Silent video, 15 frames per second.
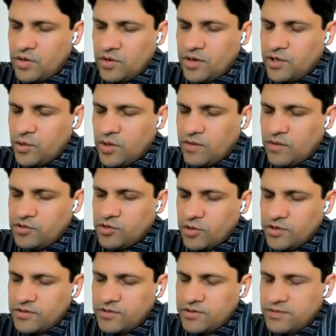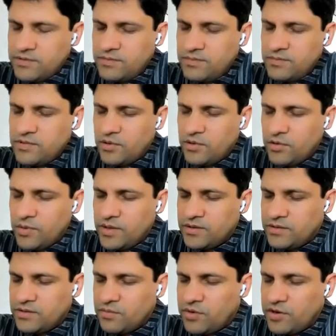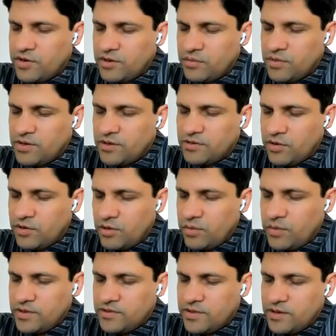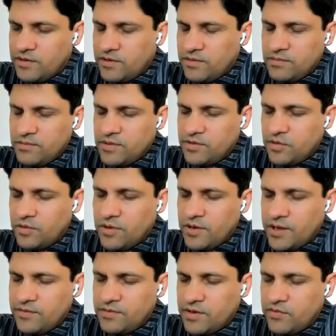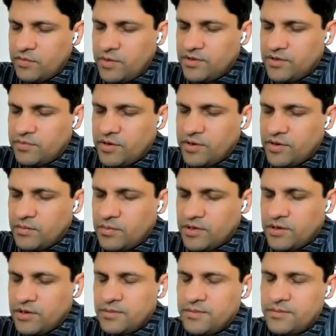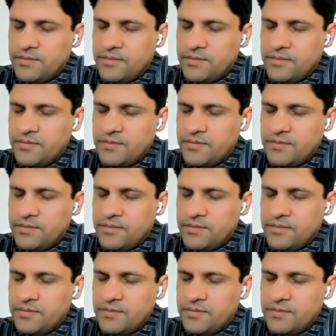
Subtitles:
Not like you have a choice. Always, the predicament is always there. This whole life, there will be this predicament.